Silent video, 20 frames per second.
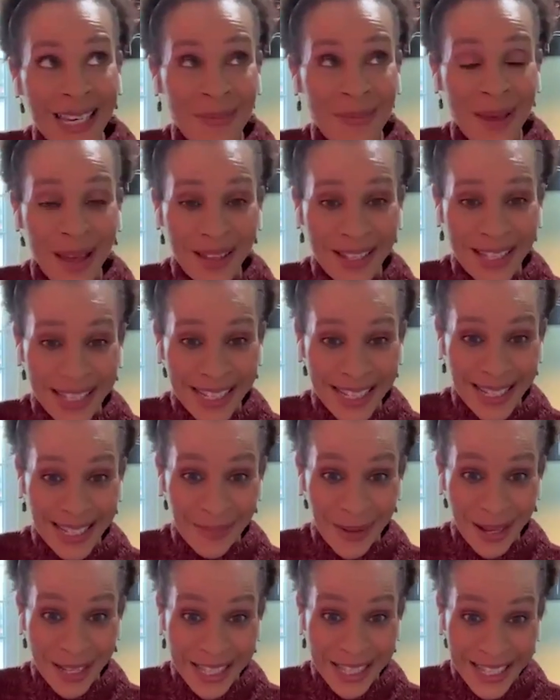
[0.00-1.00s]
about
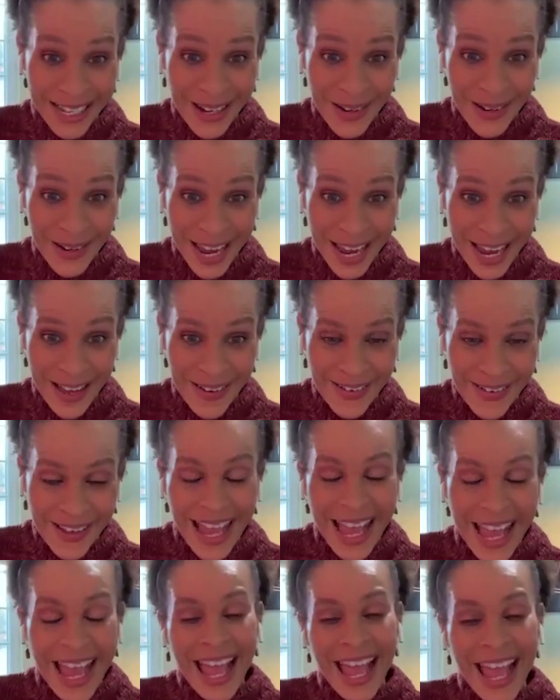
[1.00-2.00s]
6 months ago now,
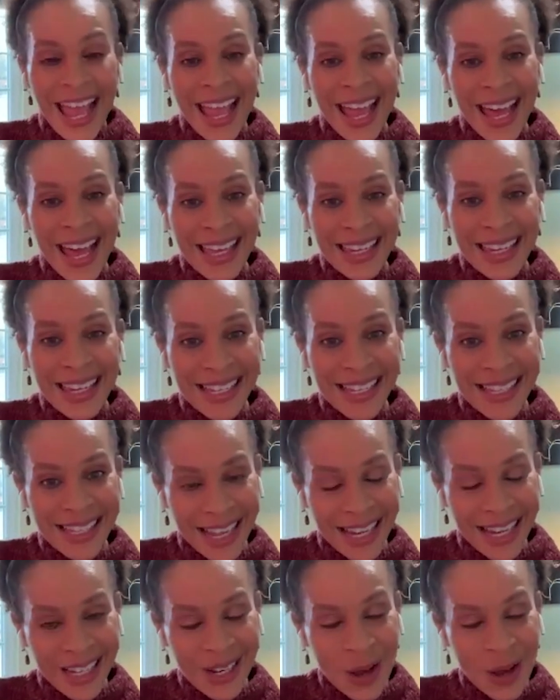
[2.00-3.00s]
and
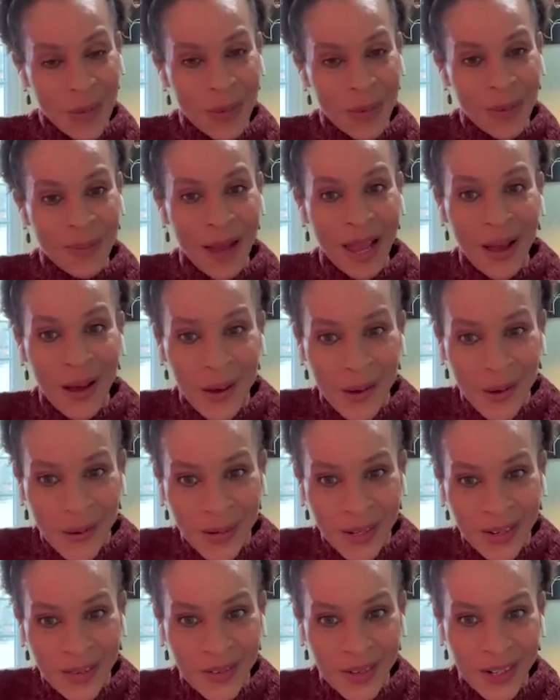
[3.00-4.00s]
decided to open my
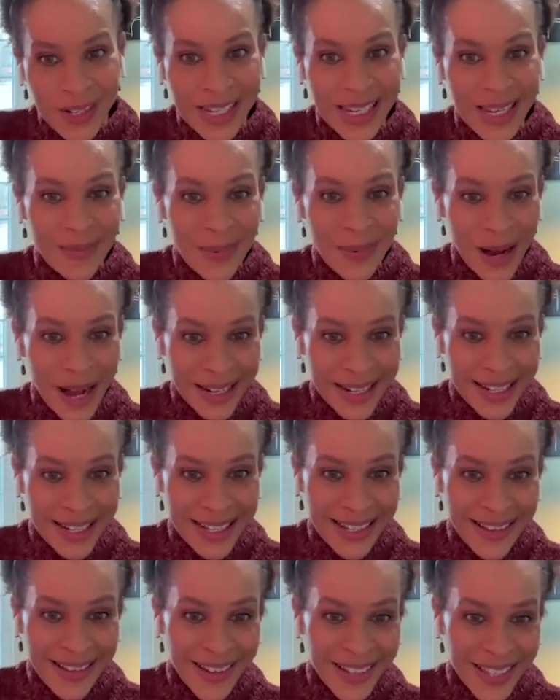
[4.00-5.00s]
own diversity
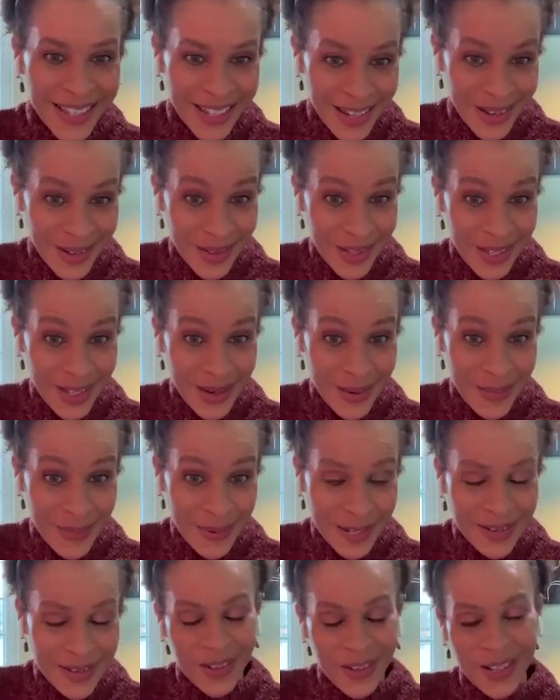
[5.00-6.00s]
practice called Stone Soup
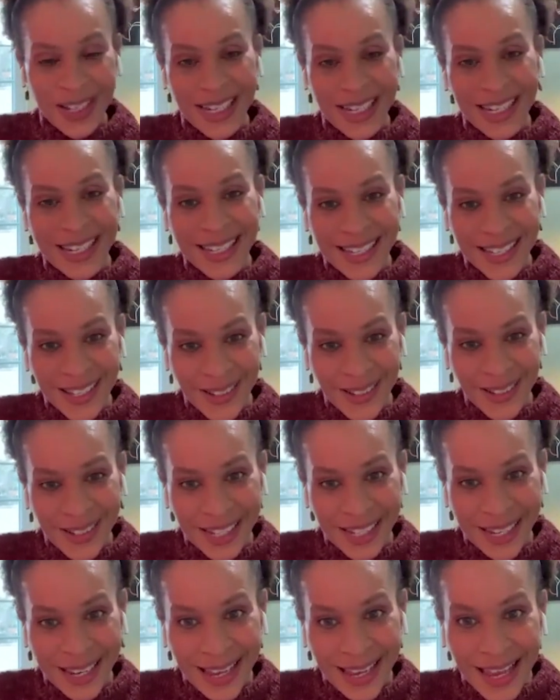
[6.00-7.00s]
Diversity
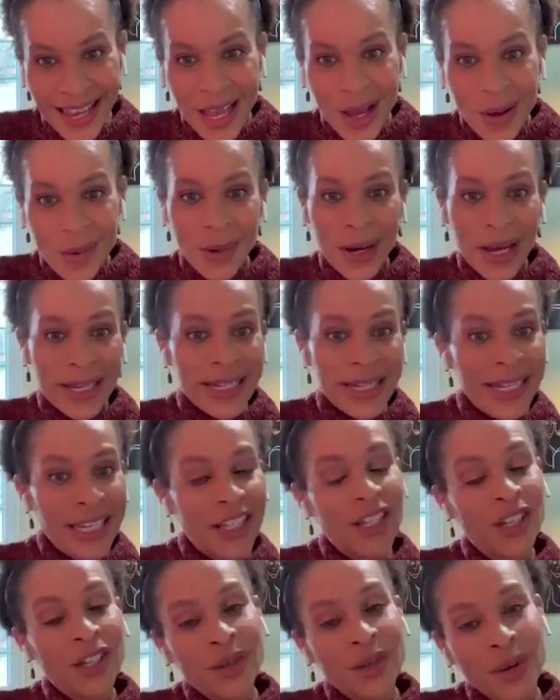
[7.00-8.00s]
Consulting, where I
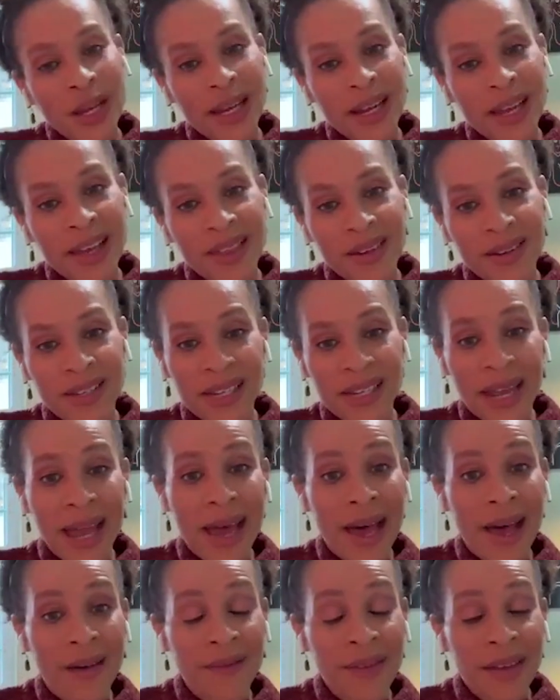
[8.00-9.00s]
teach and train others to
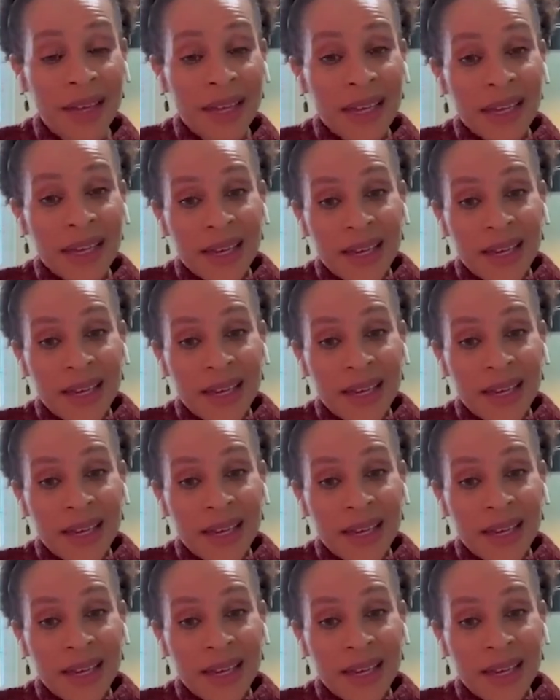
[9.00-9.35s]
have